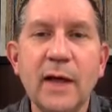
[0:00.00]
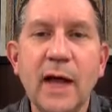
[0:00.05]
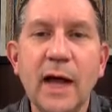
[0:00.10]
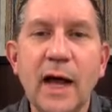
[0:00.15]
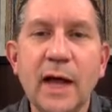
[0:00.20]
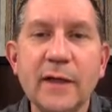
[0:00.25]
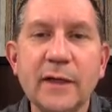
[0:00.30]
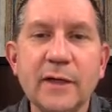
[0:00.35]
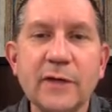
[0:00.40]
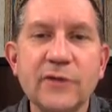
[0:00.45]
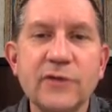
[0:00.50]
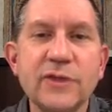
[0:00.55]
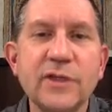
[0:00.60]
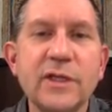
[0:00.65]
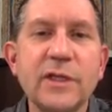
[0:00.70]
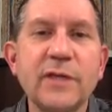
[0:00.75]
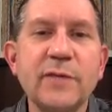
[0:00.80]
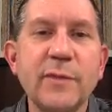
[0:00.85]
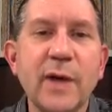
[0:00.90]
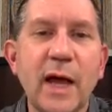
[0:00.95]

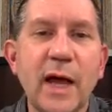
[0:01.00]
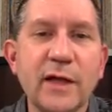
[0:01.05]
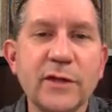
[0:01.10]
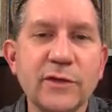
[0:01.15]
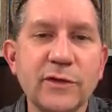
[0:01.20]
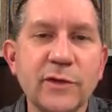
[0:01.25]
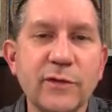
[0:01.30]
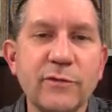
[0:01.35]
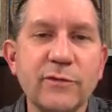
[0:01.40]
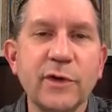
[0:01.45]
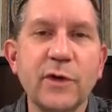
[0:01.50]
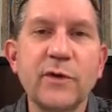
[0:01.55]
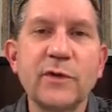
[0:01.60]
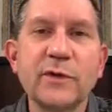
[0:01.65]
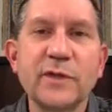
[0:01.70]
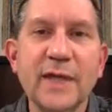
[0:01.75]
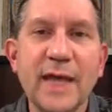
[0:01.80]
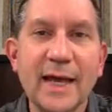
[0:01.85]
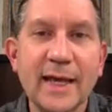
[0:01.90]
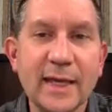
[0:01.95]
Hanashim
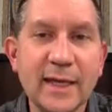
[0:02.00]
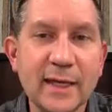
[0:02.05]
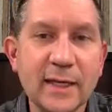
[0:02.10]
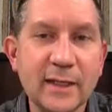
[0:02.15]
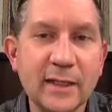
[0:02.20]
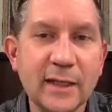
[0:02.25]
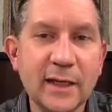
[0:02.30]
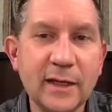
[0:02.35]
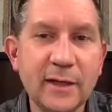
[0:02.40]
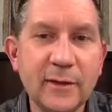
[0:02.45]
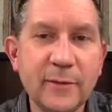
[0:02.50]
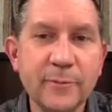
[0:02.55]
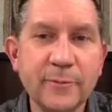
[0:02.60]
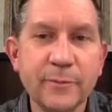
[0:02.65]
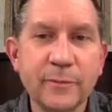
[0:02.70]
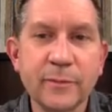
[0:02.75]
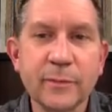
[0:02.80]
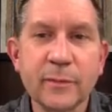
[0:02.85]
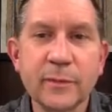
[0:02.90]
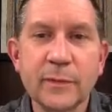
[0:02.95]
hatovot ha'ela.
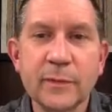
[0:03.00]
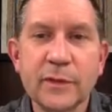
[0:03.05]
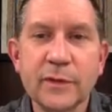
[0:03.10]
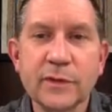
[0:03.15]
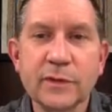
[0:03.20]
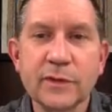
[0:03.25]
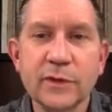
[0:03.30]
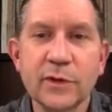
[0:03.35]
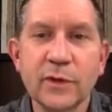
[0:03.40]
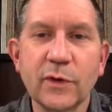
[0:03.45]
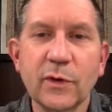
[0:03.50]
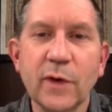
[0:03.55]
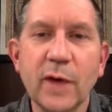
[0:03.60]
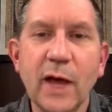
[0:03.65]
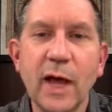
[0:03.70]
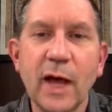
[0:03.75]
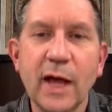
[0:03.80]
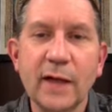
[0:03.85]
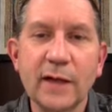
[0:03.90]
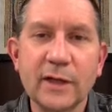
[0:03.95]
So
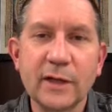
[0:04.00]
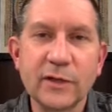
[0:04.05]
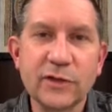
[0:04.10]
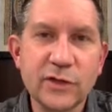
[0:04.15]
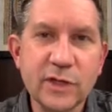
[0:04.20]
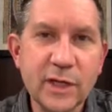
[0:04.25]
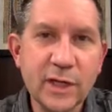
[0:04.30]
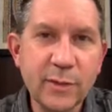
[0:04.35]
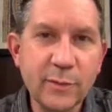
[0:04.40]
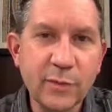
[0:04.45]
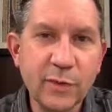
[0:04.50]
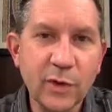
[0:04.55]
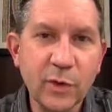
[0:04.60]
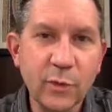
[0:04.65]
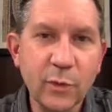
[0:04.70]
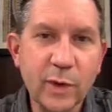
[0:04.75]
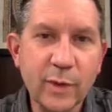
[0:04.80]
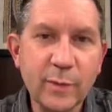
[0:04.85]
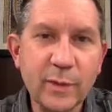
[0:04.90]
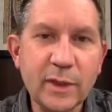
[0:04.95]
hanashim, the
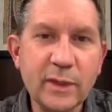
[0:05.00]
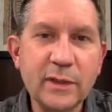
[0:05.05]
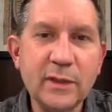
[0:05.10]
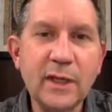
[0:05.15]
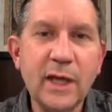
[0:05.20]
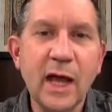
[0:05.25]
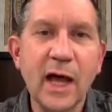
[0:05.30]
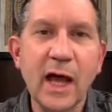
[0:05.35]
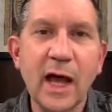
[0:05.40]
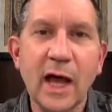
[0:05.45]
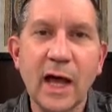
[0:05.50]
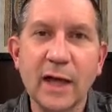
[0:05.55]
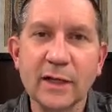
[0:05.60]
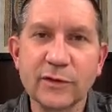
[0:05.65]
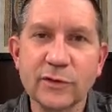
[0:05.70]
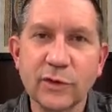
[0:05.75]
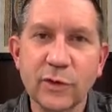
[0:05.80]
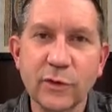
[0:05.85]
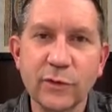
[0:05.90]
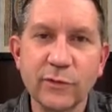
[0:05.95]
women,
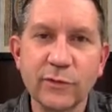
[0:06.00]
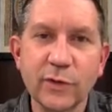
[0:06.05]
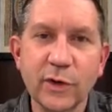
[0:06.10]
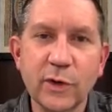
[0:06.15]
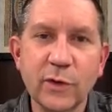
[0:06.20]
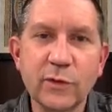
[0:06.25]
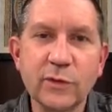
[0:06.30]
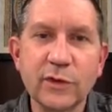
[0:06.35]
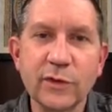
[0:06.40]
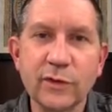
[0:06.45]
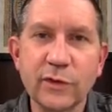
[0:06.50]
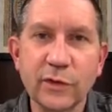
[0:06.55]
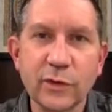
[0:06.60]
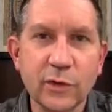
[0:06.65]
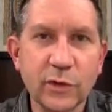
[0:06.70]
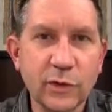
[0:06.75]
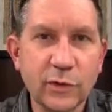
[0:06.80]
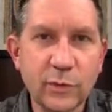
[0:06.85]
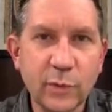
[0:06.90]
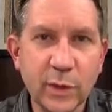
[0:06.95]
hatovot, the
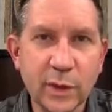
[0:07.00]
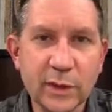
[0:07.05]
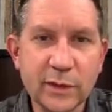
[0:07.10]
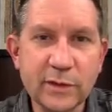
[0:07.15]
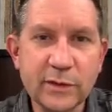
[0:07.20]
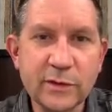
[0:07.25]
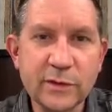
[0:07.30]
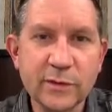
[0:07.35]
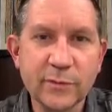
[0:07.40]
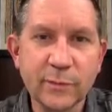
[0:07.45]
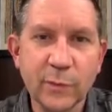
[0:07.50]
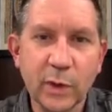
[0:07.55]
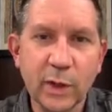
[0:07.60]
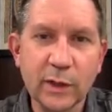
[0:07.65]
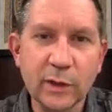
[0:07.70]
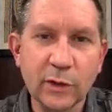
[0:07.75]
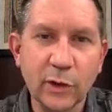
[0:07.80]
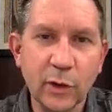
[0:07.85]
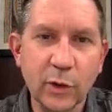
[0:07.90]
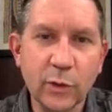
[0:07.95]
good ones,
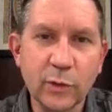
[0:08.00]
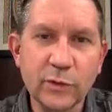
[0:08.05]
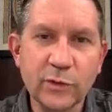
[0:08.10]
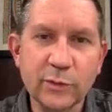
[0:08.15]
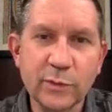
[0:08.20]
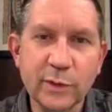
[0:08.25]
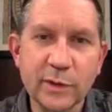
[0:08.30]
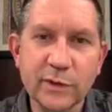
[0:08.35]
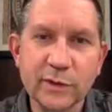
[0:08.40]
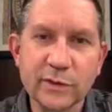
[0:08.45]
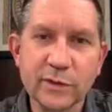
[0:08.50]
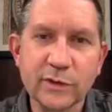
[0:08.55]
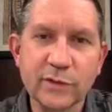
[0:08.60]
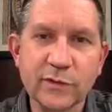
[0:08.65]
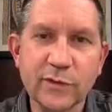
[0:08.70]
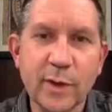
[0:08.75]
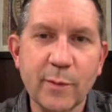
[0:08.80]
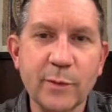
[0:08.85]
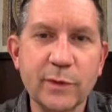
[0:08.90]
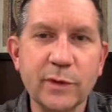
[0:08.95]
right? Ot, because it's
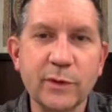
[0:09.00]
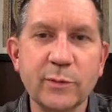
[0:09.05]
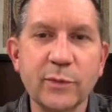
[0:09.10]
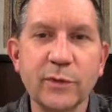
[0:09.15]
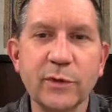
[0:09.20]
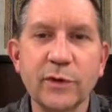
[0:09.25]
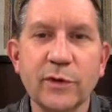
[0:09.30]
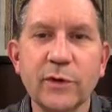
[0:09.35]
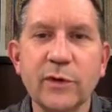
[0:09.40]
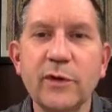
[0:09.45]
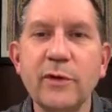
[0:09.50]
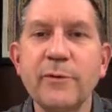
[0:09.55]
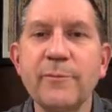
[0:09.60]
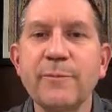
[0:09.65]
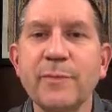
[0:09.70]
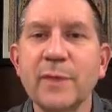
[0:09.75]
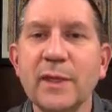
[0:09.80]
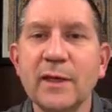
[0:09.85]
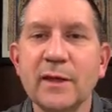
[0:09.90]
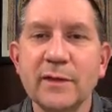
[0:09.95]
feminine plural.
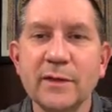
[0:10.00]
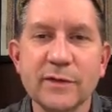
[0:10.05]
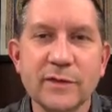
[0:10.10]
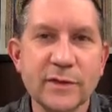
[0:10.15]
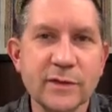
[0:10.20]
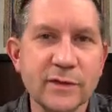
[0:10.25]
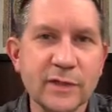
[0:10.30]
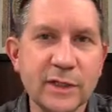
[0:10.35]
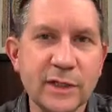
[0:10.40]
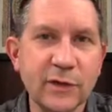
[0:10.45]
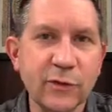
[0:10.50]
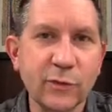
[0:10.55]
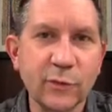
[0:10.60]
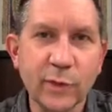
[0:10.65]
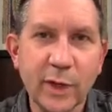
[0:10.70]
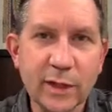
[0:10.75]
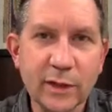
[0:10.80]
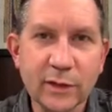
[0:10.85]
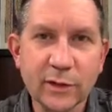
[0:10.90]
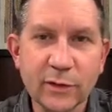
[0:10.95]
This is an
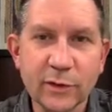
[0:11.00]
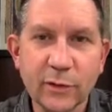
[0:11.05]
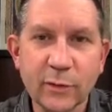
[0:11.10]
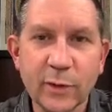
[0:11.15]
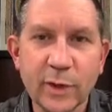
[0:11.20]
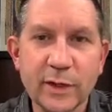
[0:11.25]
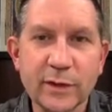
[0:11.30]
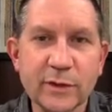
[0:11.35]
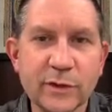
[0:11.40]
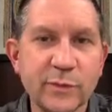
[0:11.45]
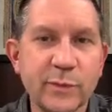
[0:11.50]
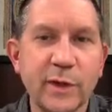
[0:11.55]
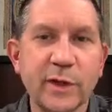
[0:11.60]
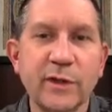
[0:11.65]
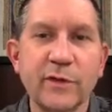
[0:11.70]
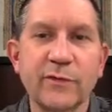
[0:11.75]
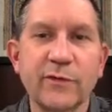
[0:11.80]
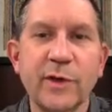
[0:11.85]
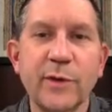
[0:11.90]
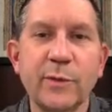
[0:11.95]
irregular way to
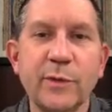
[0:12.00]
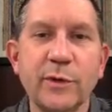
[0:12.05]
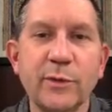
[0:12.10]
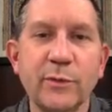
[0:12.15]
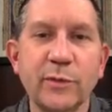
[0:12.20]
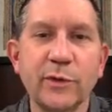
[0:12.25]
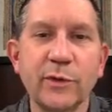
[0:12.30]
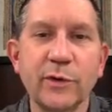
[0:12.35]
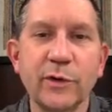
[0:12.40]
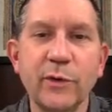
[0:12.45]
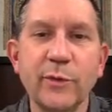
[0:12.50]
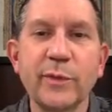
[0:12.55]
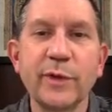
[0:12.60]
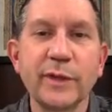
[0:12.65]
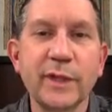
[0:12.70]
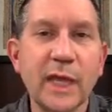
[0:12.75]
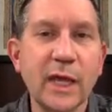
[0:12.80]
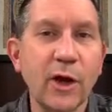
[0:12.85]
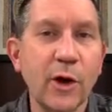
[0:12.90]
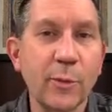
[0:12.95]
spell a feminine plural,
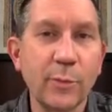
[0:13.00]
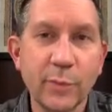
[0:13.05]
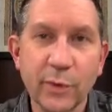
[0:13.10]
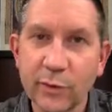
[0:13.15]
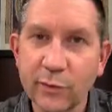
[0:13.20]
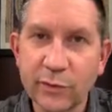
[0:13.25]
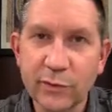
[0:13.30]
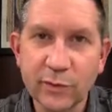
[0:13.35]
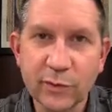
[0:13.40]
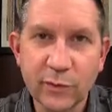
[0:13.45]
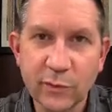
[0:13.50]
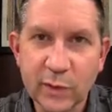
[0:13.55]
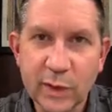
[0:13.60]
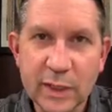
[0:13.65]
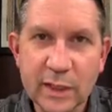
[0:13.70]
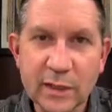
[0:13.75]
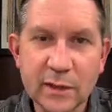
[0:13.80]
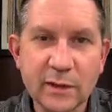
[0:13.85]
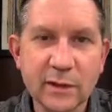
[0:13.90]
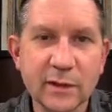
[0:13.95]
but they are both
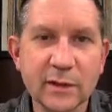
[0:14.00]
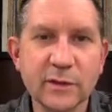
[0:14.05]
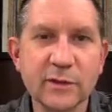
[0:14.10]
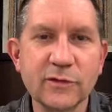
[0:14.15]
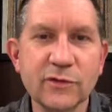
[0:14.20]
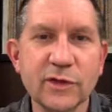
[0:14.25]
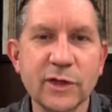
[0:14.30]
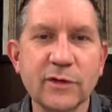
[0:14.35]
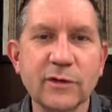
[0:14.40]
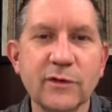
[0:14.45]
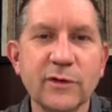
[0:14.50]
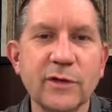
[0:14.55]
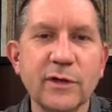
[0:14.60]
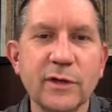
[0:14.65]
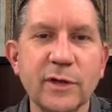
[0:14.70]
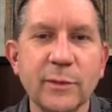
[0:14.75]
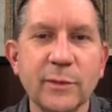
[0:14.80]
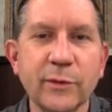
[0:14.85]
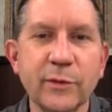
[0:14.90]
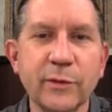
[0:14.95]
agreeing in gender and
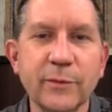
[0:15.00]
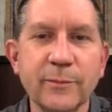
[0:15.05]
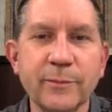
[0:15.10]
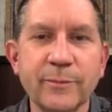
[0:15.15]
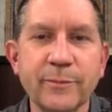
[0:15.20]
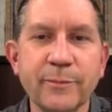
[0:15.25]
number